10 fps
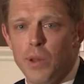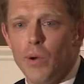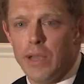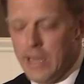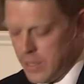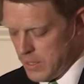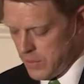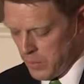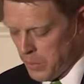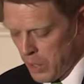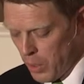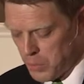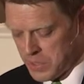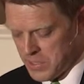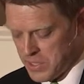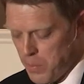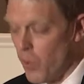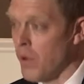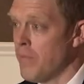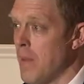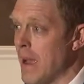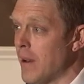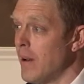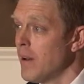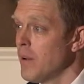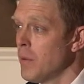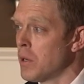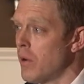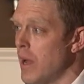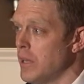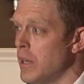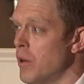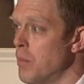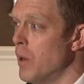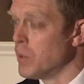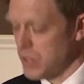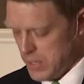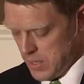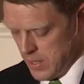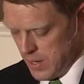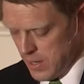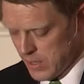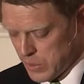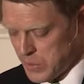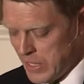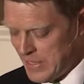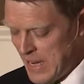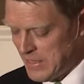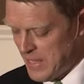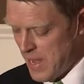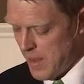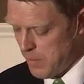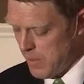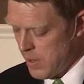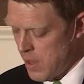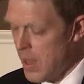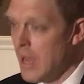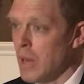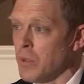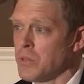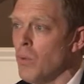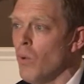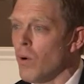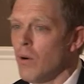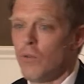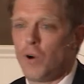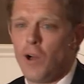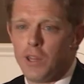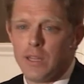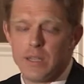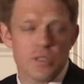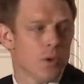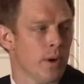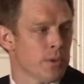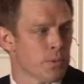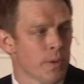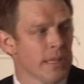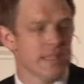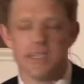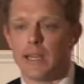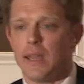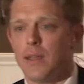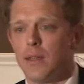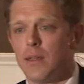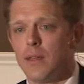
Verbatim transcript: employee in a, what we hoped was a supportive manner when Corral needed her most. This was an intense time. And what's more, over all of this, Joy was really sick.